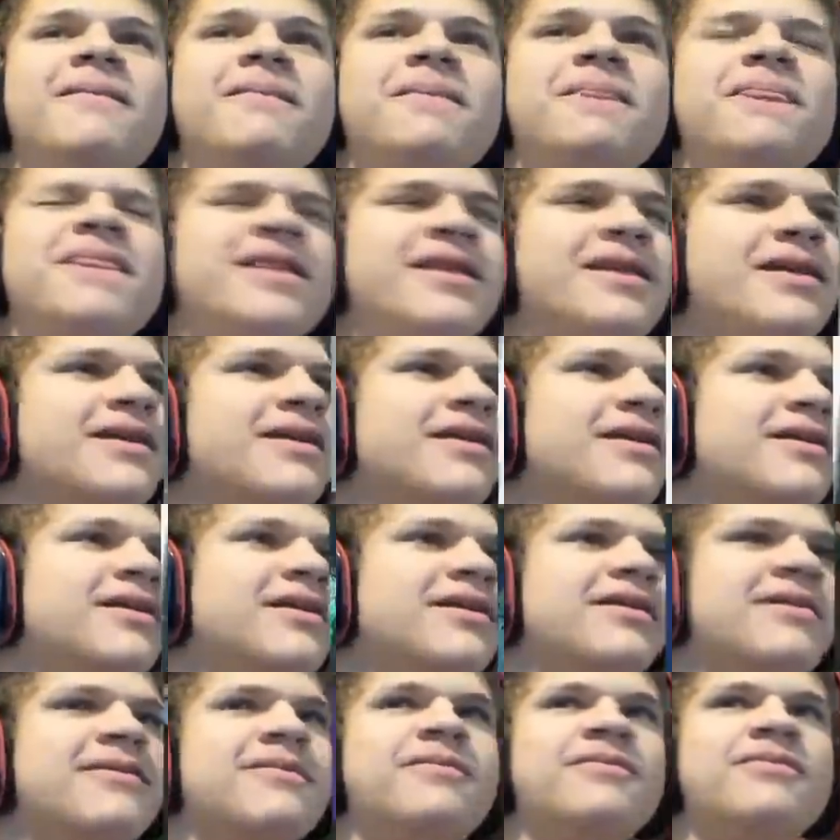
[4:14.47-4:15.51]

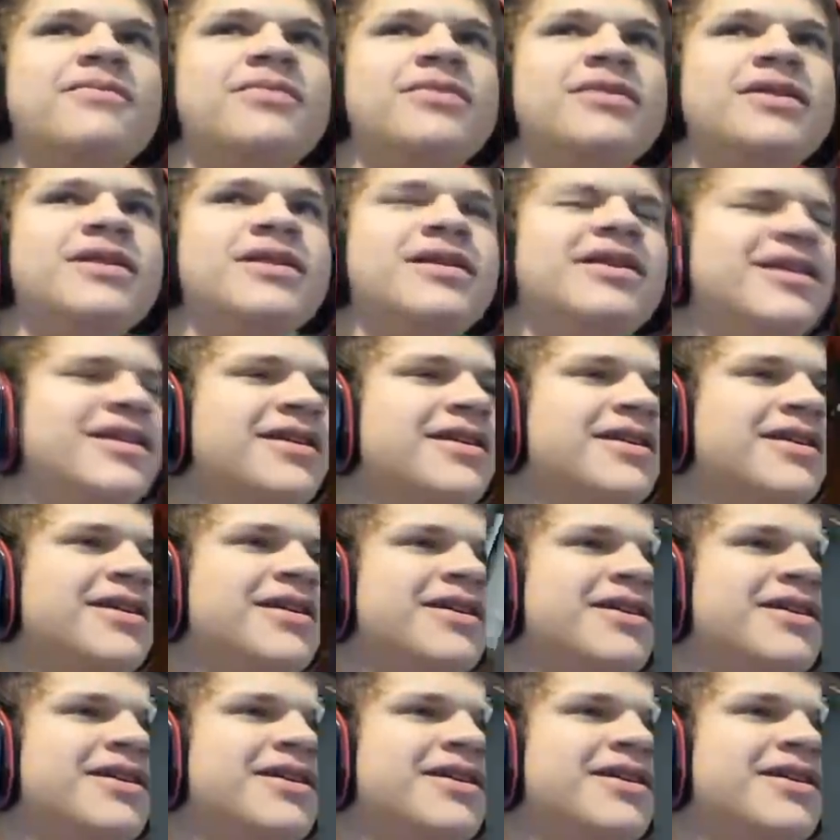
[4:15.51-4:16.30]
Nothing is said.